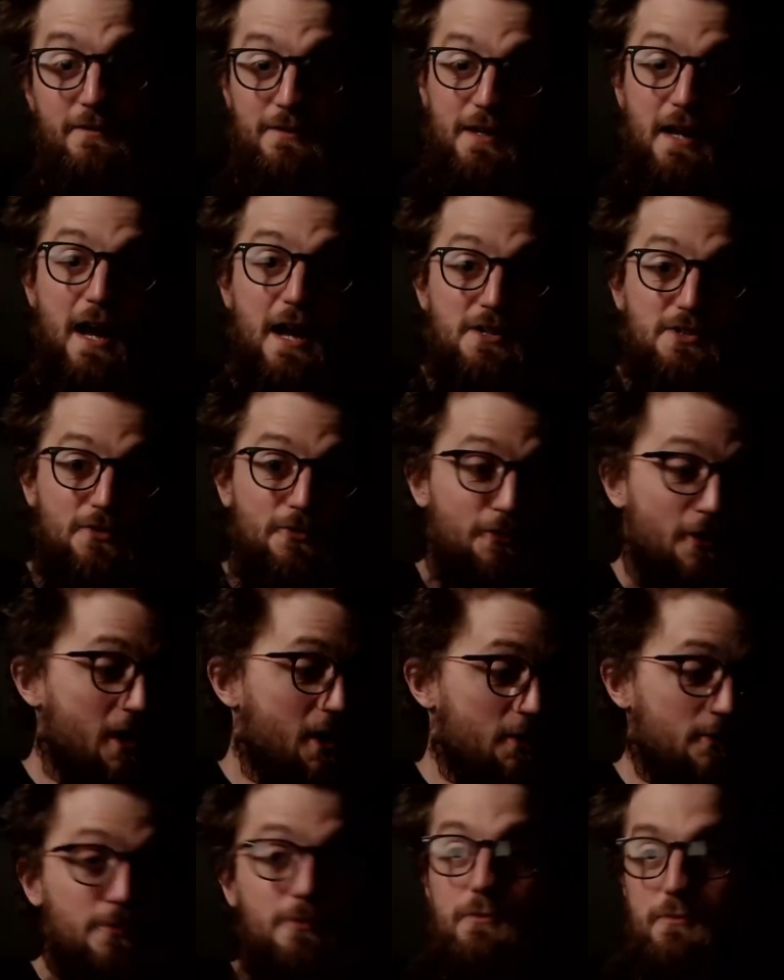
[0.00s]
as a
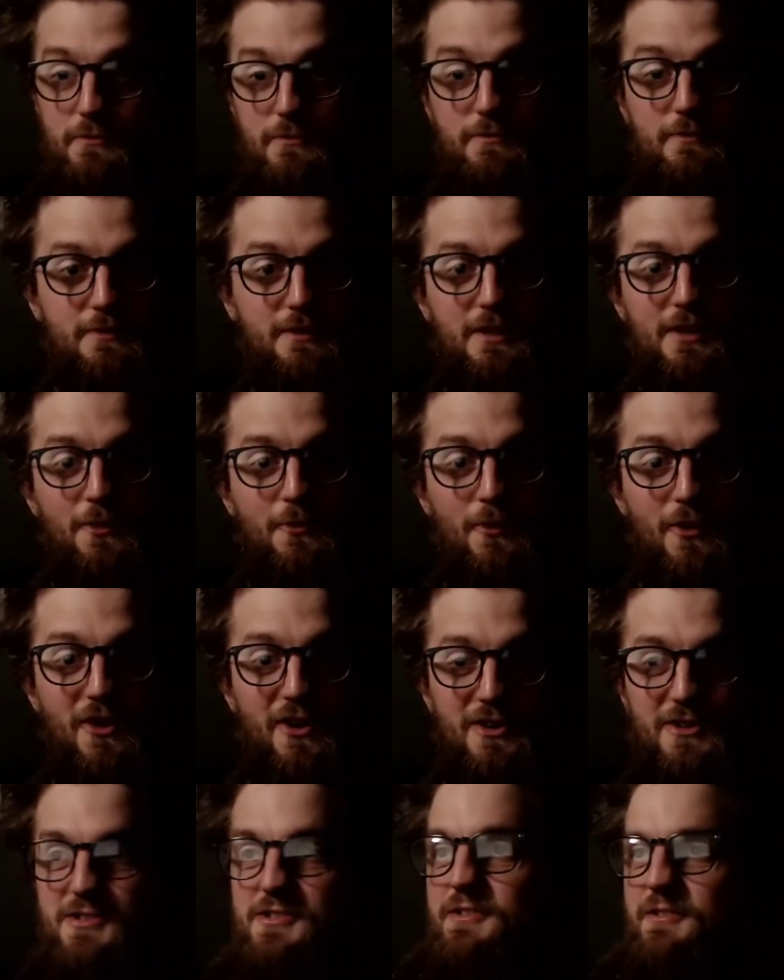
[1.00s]
phone, it
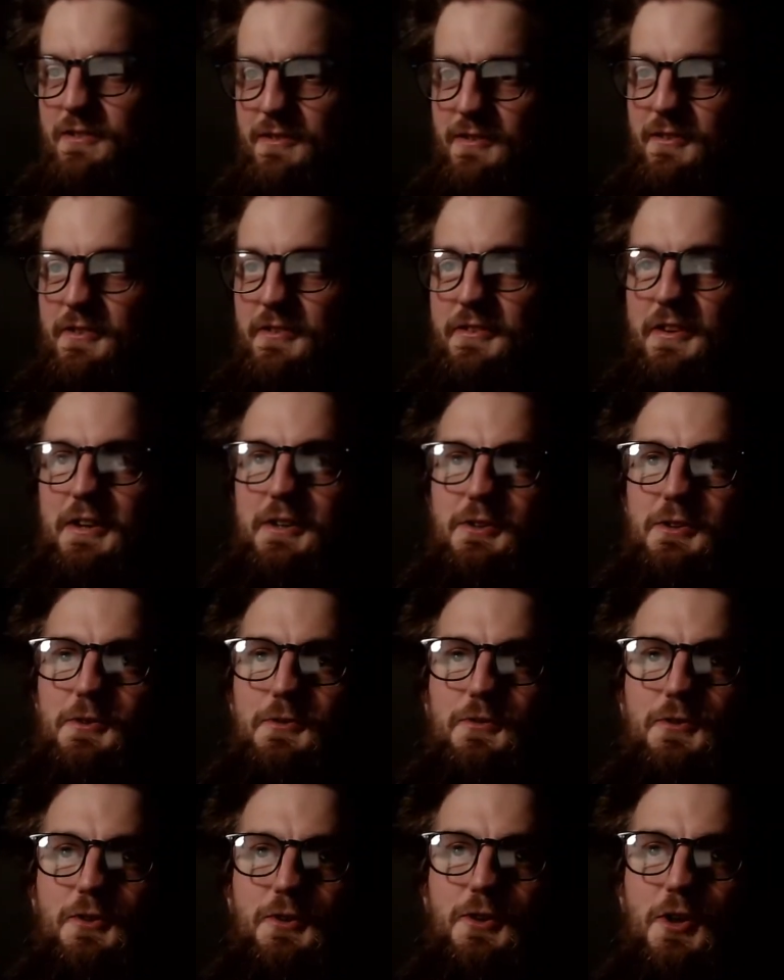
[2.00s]
works. Thank you
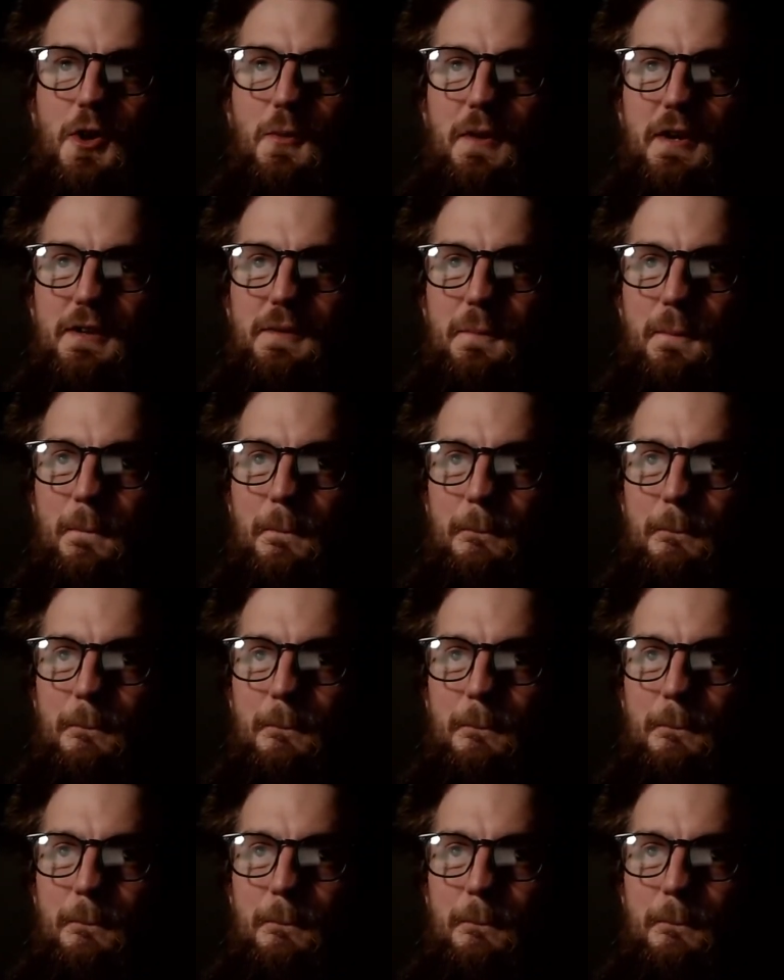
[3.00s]
for the comment.